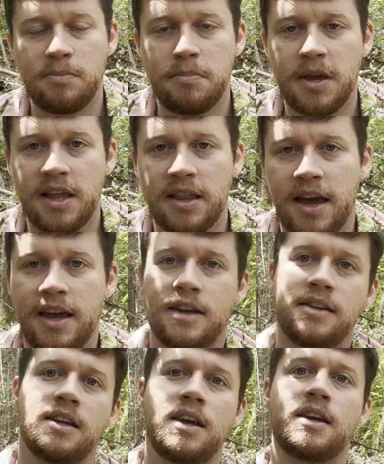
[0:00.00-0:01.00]
in bee
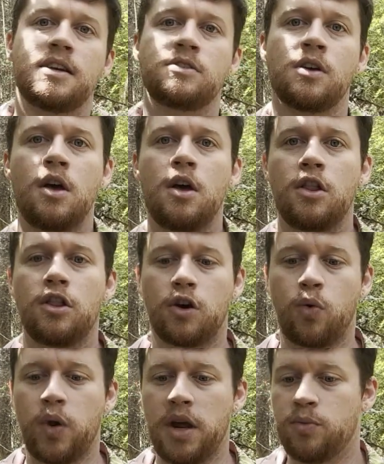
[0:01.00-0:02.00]
land is the
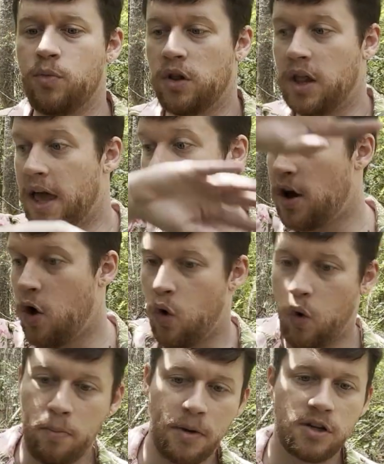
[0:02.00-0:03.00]
queen will lay a
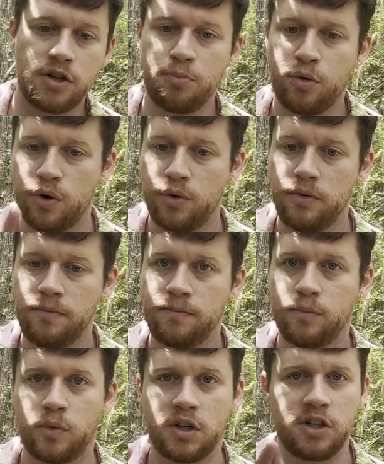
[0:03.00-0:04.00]
whole bunch of brood,
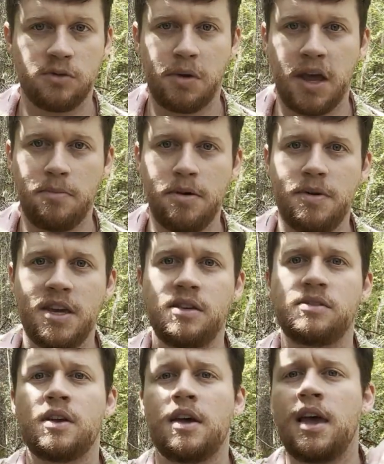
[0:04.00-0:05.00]
which is baby
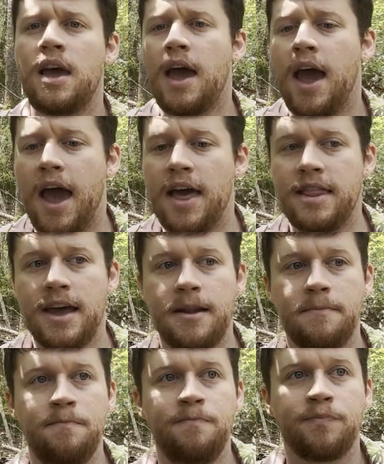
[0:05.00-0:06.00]
bees, and
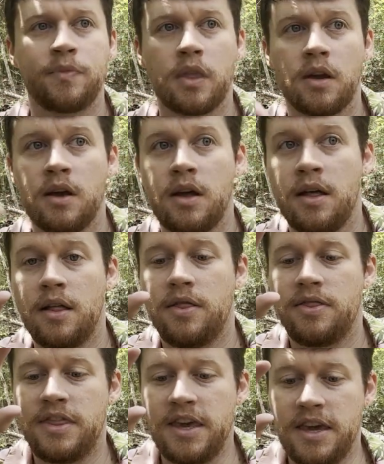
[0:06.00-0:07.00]
then
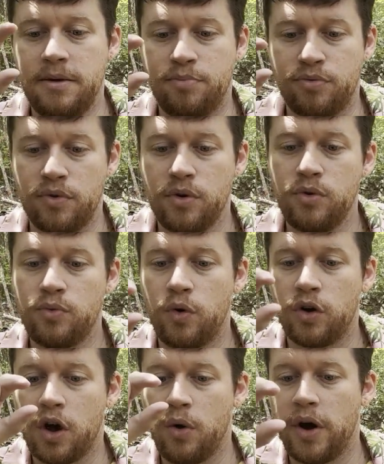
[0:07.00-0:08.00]
the brood will
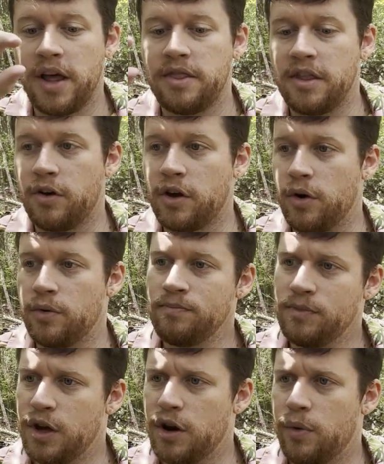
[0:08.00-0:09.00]
go in, they'll go,
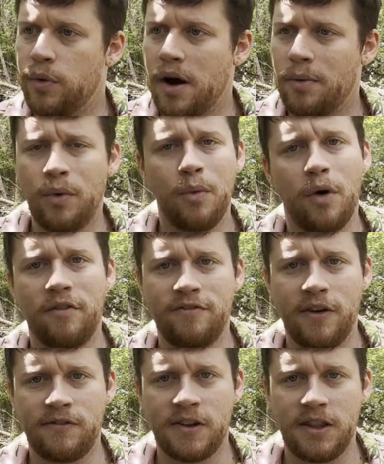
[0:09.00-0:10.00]
you know what, we want
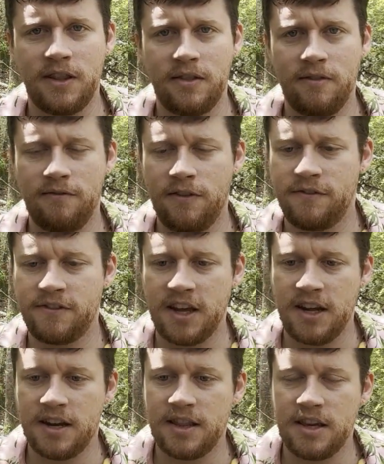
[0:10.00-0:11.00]

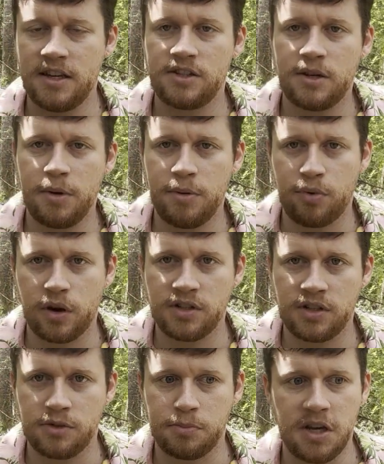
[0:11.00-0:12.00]
15 of these to be
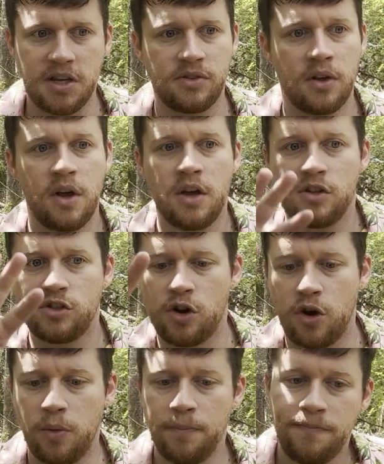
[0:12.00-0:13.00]
princess bees.
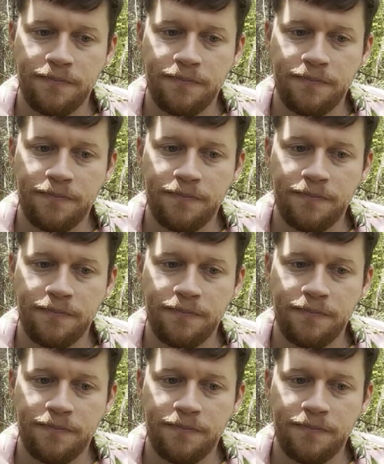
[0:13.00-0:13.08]
So